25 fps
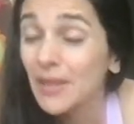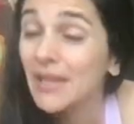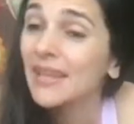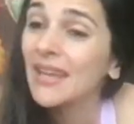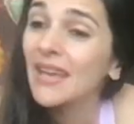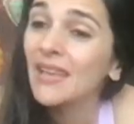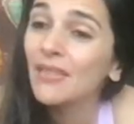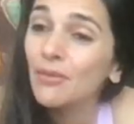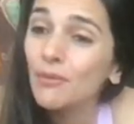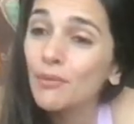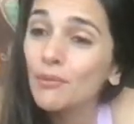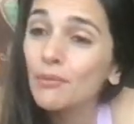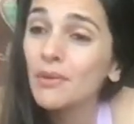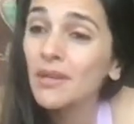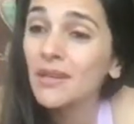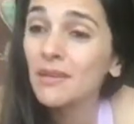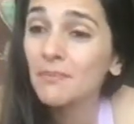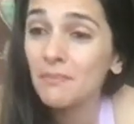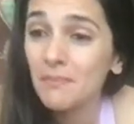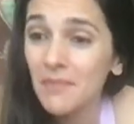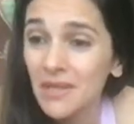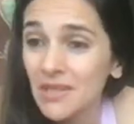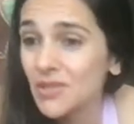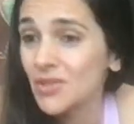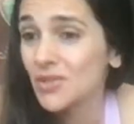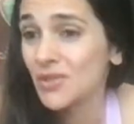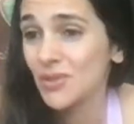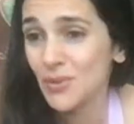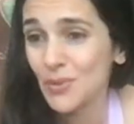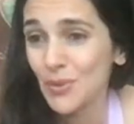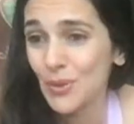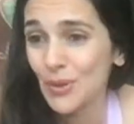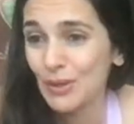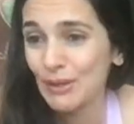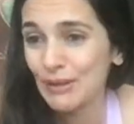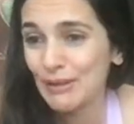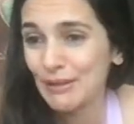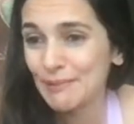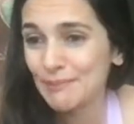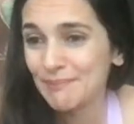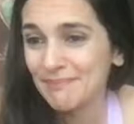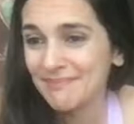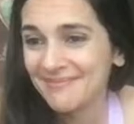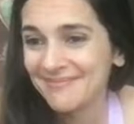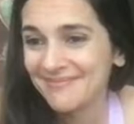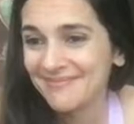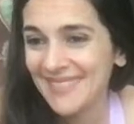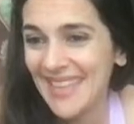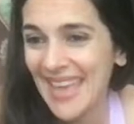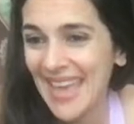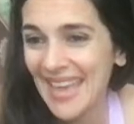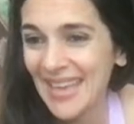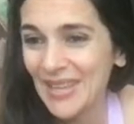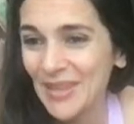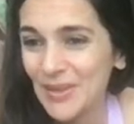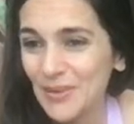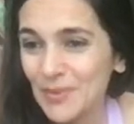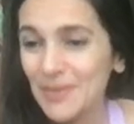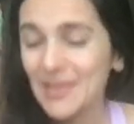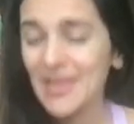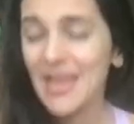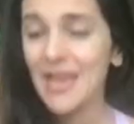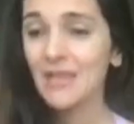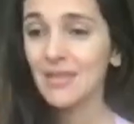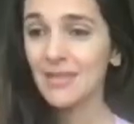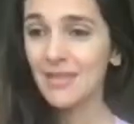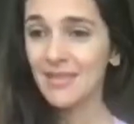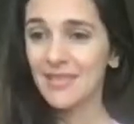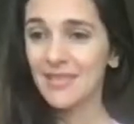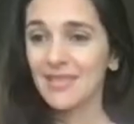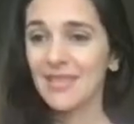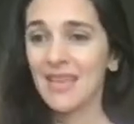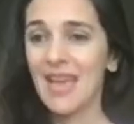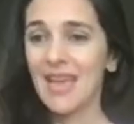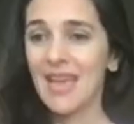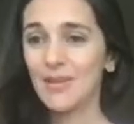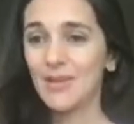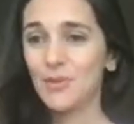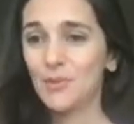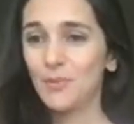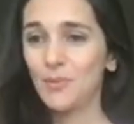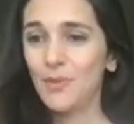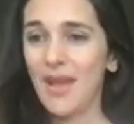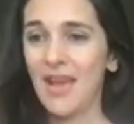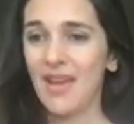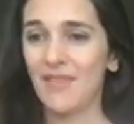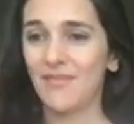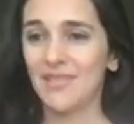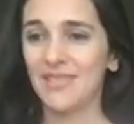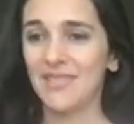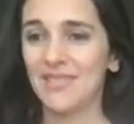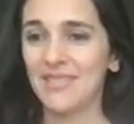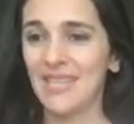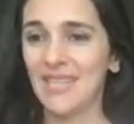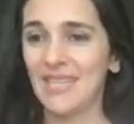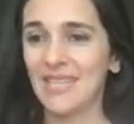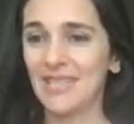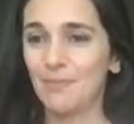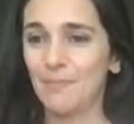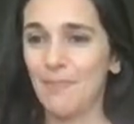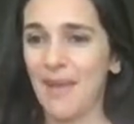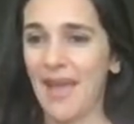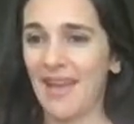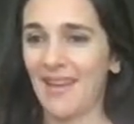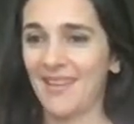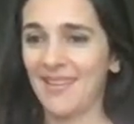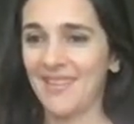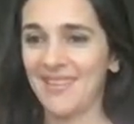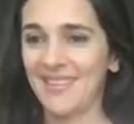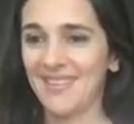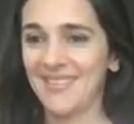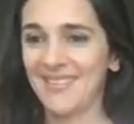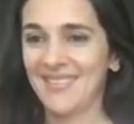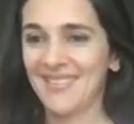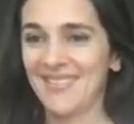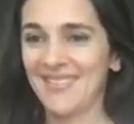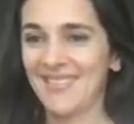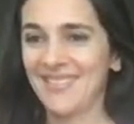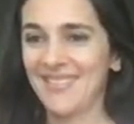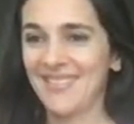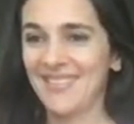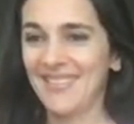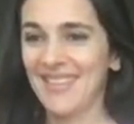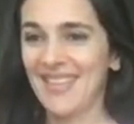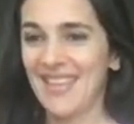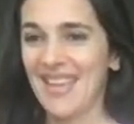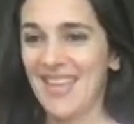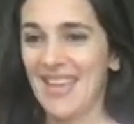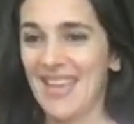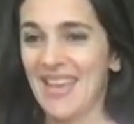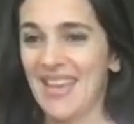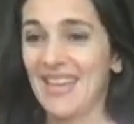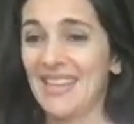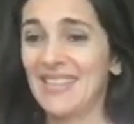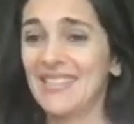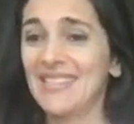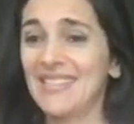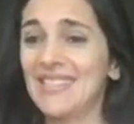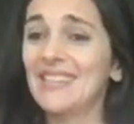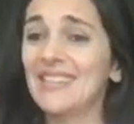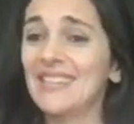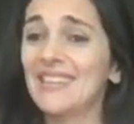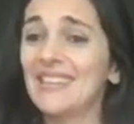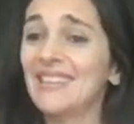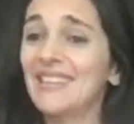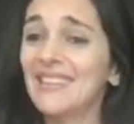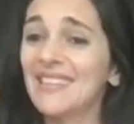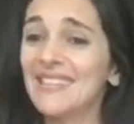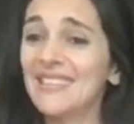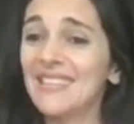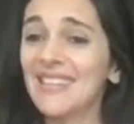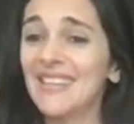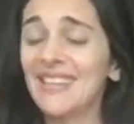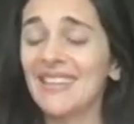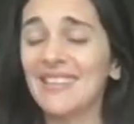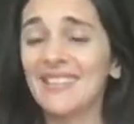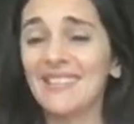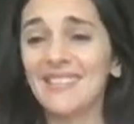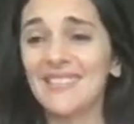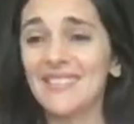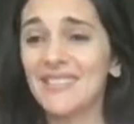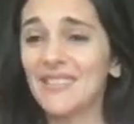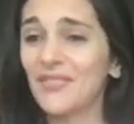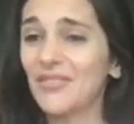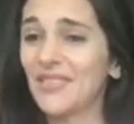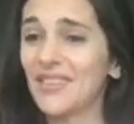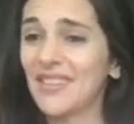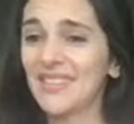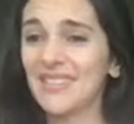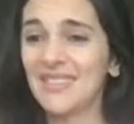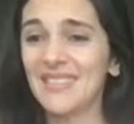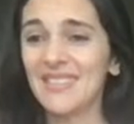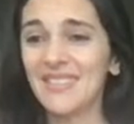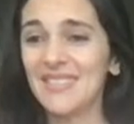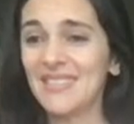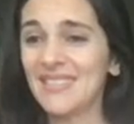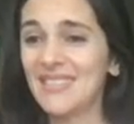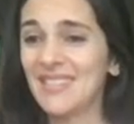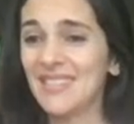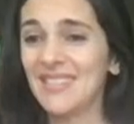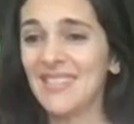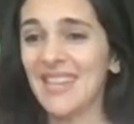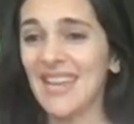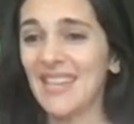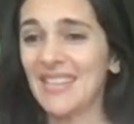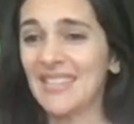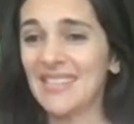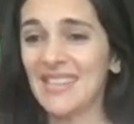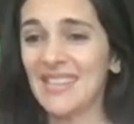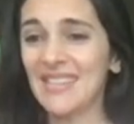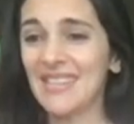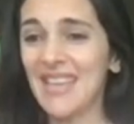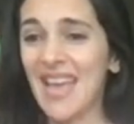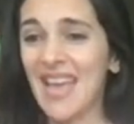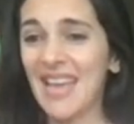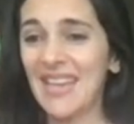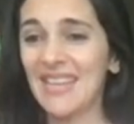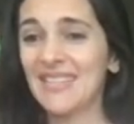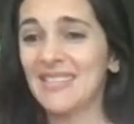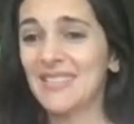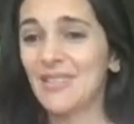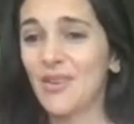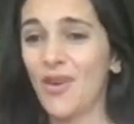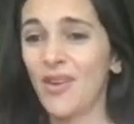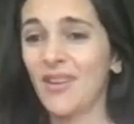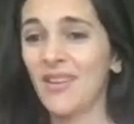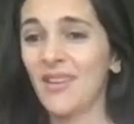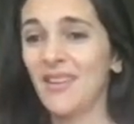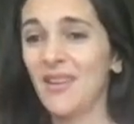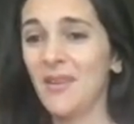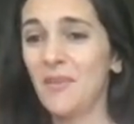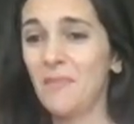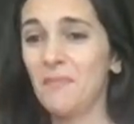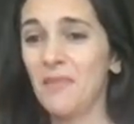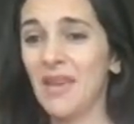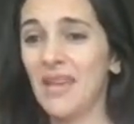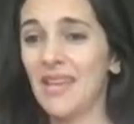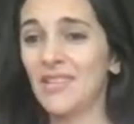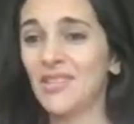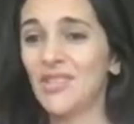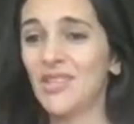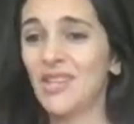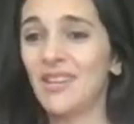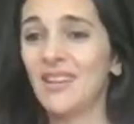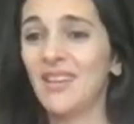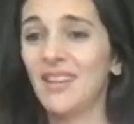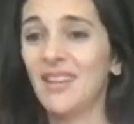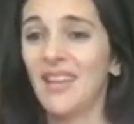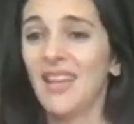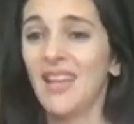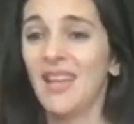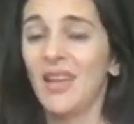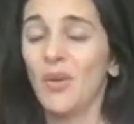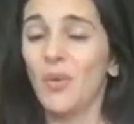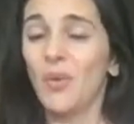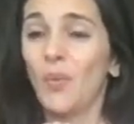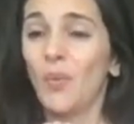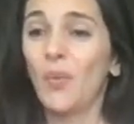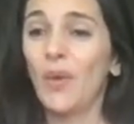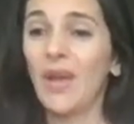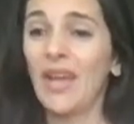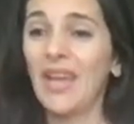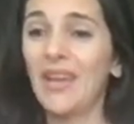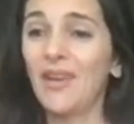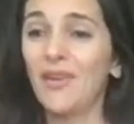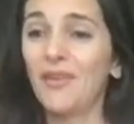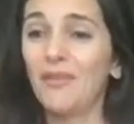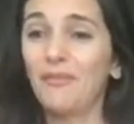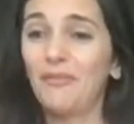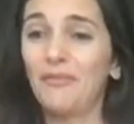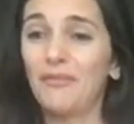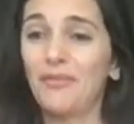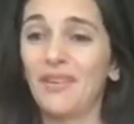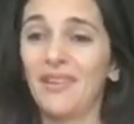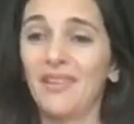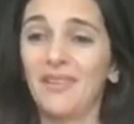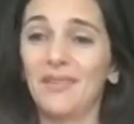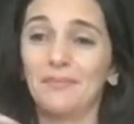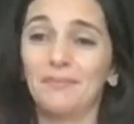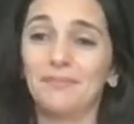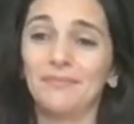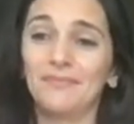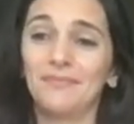we'll get through it much stronger. Thank you. Yes, I do have a six pack. It's years and years of consistent exercise, not in a major way of